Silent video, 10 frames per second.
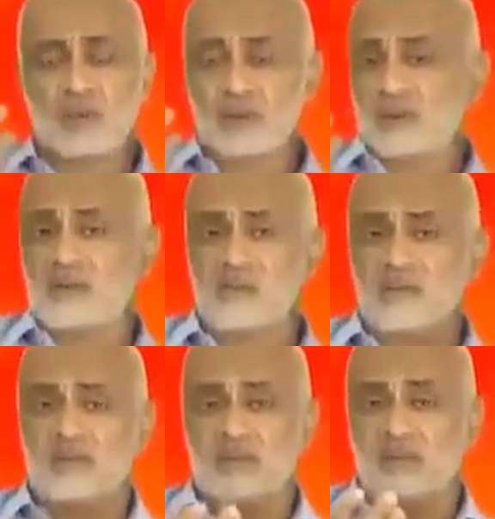some
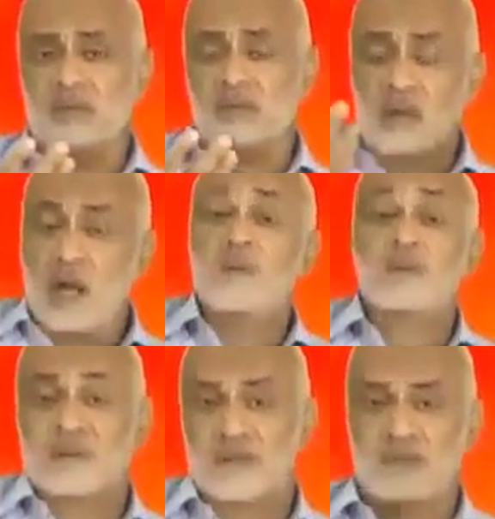
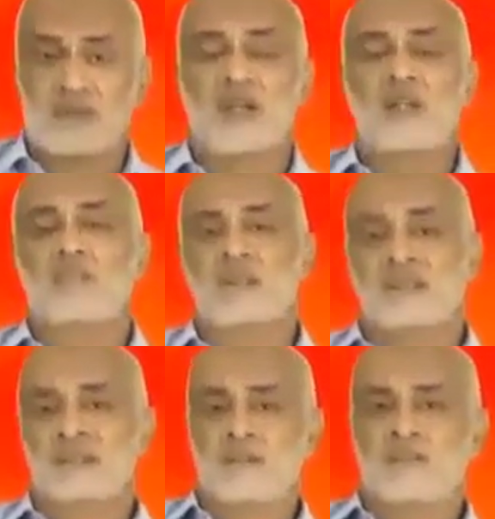types of
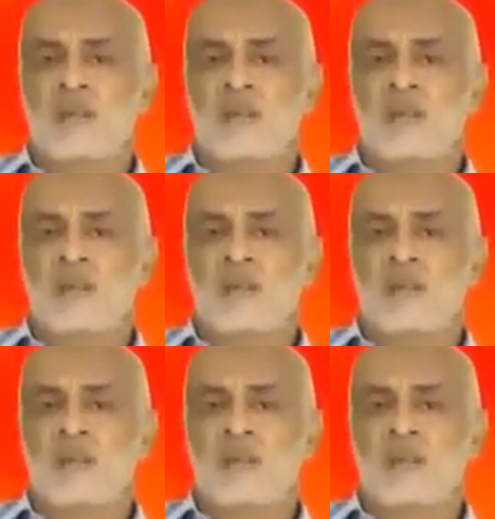animals.